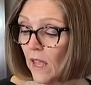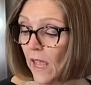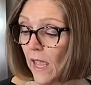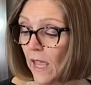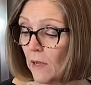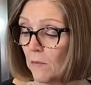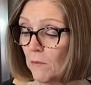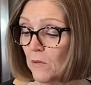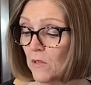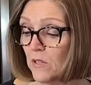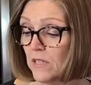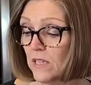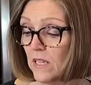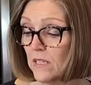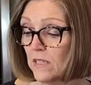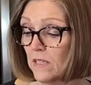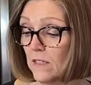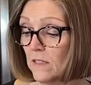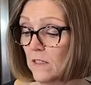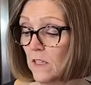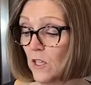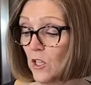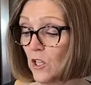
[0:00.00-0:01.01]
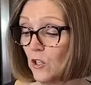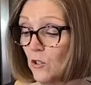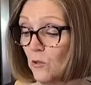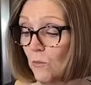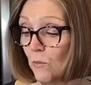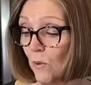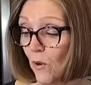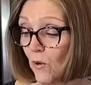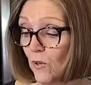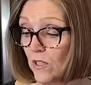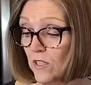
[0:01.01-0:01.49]
Amber says, is the
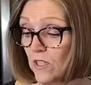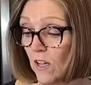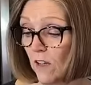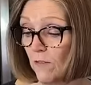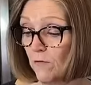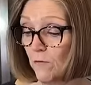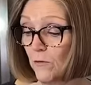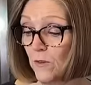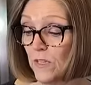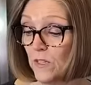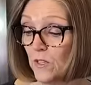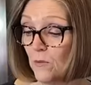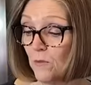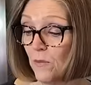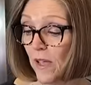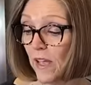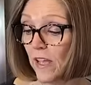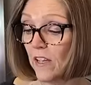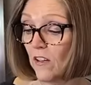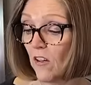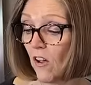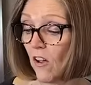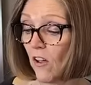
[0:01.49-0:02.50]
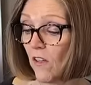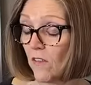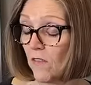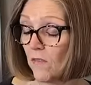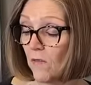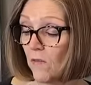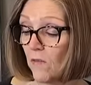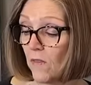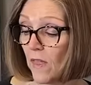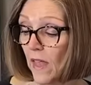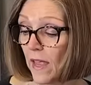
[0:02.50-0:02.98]
cute polka dot freezer bag
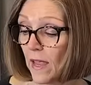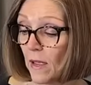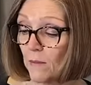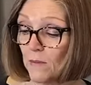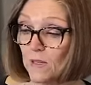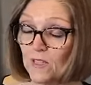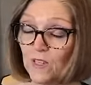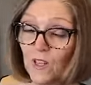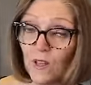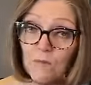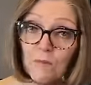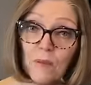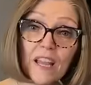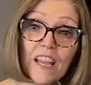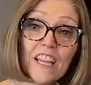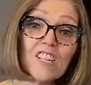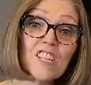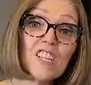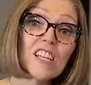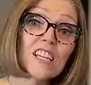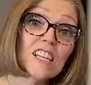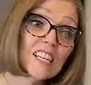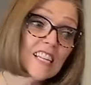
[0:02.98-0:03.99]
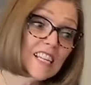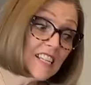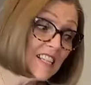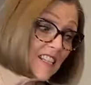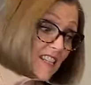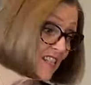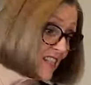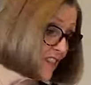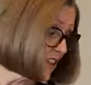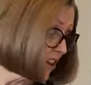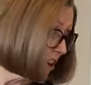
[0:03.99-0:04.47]
on the Amazon page? It
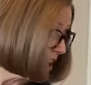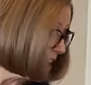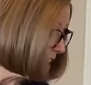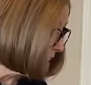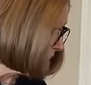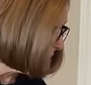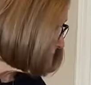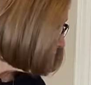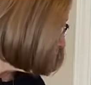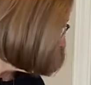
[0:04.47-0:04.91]
is not.